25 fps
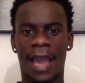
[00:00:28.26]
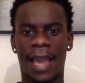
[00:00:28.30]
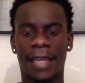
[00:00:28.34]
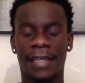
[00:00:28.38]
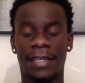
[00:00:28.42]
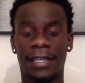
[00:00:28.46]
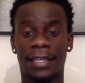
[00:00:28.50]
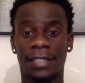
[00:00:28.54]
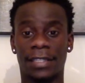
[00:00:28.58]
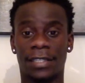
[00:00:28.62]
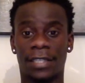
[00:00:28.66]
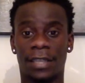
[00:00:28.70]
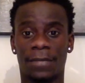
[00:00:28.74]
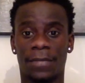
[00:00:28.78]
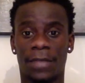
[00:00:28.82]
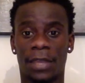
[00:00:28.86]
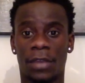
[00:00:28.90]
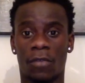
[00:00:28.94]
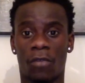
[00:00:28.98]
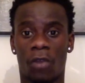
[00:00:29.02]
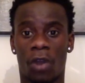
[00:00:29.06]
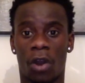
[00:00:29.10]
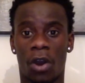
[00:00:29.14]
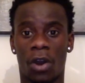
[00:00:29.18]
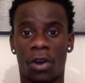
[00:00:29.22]
had done
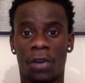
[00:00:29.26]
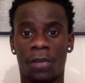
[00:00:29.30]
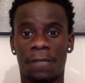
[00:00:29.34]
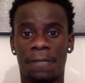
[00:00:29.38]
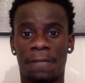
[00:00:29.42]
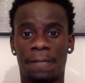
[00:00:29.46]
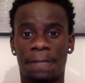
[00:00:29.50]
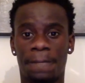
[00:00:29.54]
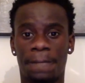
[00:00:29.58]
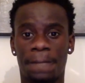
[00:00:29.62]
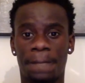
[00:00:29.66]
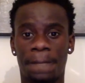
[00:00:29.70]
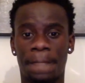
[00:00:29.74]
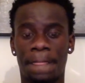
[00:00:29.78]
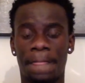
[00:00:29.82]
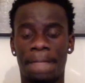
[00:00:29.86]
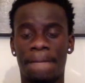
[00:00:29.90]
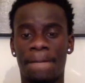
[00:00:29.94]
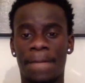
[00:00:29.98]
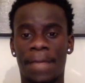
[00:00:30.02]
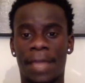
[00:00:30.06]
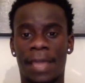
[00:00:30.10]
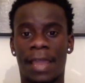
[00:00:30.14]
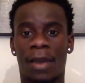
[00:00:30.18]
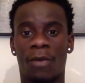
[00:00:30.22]
something wrong
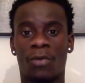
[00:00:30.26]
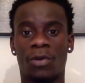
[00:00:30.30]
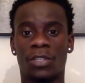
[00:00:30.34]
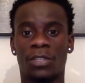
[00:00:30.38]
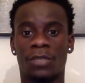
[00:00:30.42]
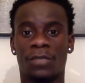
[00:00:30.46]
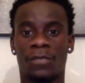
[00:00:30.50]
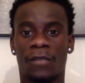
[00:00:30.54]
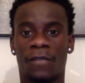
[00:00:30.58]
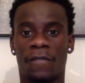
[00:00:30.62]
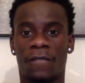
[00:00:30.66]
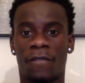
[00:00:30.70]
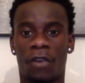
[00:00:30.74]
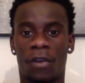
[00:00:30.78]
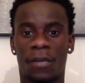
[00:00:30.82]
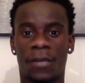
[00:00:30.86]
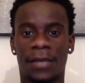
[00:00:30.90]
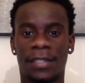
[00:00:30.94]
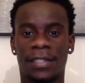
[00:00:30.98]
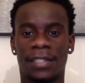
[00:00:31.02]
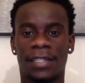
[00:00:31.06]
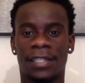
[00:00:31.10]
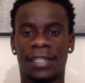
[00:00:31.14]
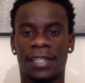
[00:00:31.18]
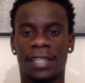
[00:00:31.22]
and I wasn't
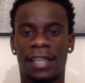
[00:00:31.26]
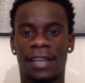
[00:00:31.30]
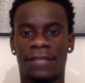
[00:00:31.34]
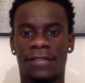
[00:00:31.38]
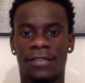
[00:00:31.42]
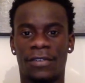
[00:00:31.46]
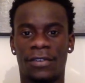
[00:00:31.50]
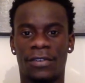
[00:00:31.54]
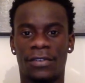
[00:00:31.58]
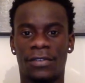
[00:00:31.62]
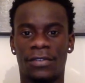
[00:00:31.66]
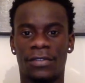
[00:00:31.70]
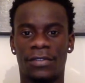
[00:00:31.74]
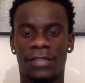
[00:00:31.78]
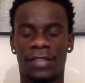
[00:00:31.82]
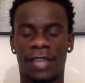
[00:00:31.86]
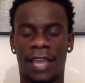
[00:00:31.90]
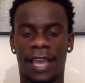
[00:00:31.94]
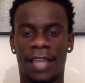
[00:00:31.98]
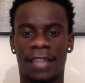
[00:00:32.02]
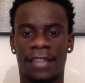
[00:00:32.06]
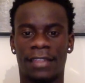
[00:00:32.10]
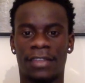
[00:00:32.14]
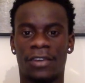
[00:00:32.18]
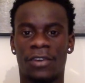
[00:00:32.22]
performing to the level
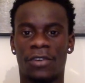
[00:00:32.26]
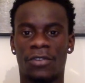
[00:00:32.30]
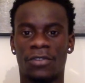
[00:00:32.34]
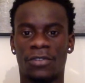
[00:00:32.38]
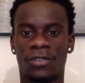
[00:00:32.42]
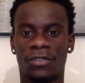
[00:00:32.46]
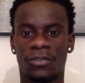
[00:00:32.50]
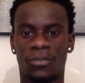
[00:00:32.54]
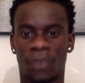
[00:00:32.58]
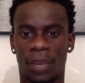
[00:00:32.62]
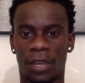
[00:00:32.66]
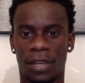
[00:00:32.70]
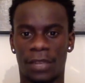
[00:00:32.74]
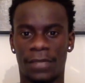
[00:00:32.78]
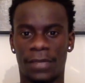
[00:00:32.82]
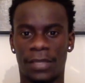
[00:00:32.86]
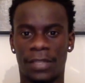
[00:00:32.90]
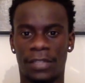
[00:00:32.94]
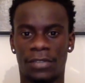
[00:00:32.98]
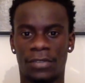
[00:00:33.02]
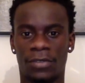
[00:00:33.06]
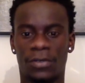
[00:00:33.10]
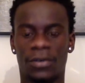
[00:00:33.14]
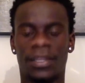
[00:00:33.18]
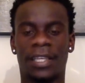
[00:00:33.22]
that the coaches wanted
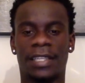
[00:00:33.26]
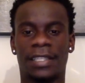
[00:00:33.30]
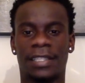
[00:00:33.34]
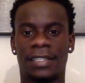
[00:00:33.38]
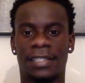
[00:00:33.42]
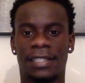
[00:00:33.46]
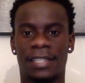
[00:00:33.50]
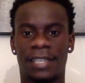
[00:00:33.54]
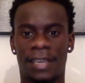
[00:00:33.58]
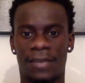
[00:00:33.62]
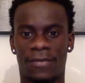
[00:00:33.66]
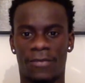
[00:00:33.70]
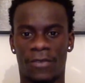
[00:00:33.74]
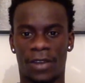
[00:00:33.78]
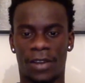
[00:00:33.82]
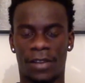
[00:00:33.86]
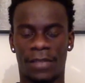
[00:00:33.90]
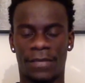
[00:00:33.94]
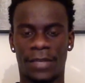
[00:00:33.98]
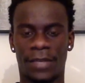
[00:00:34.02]
me to or that the team wanted